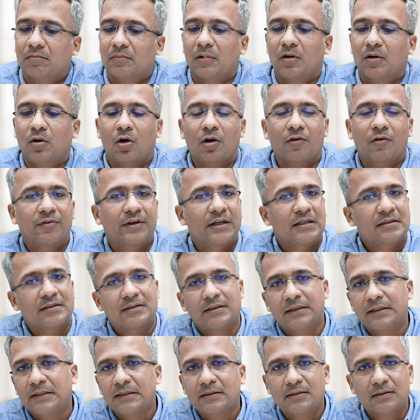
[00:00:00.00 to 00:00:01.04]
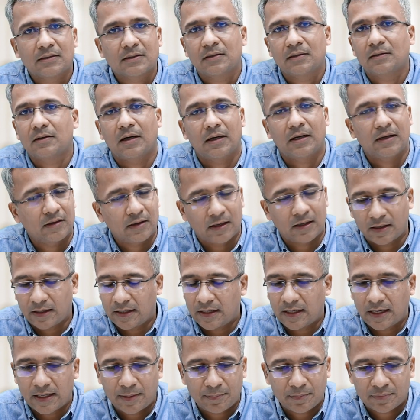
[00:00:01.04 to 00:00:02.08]
lot of case studies. Again,
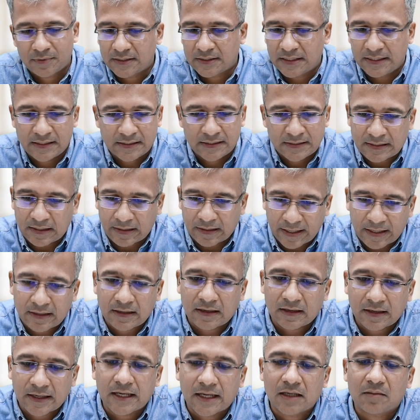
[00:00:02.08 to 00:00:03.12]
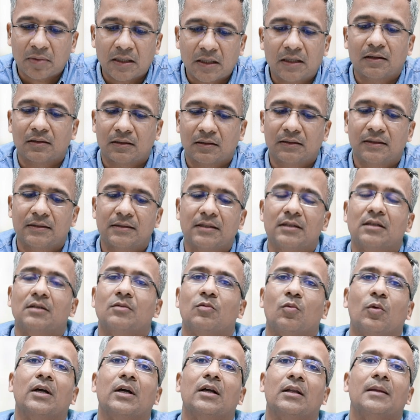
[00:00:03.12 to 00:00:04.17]
I am saying it again and again, but this is
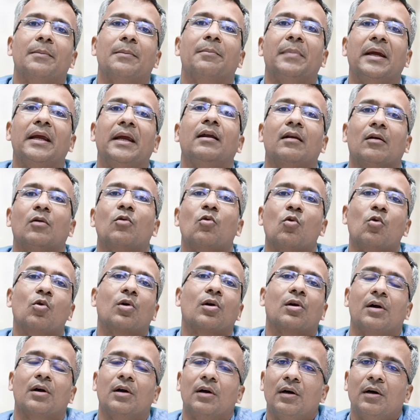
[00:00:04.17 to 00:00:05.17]
what the main core,